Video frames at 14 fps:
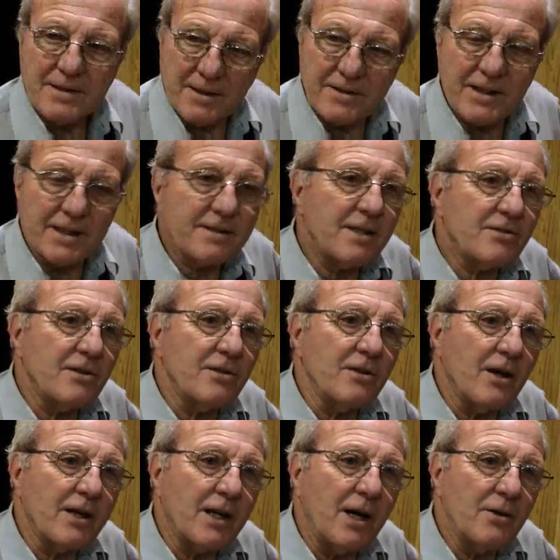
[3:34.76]
God, that does look
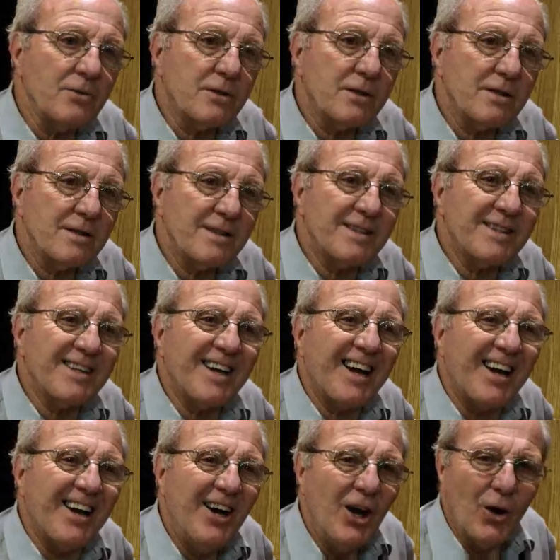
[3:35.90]
like oak.
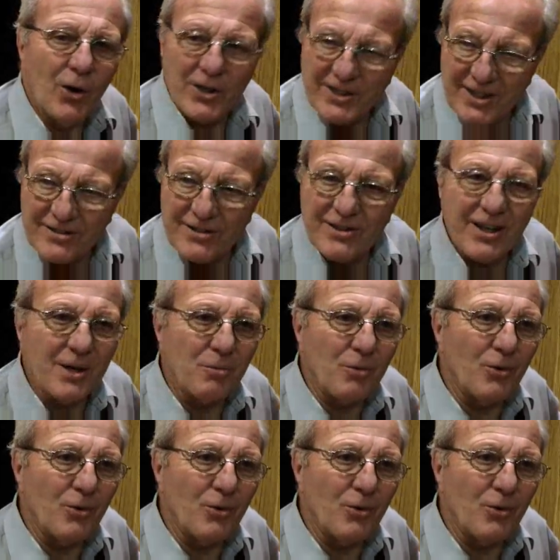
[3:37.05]
Or it does look like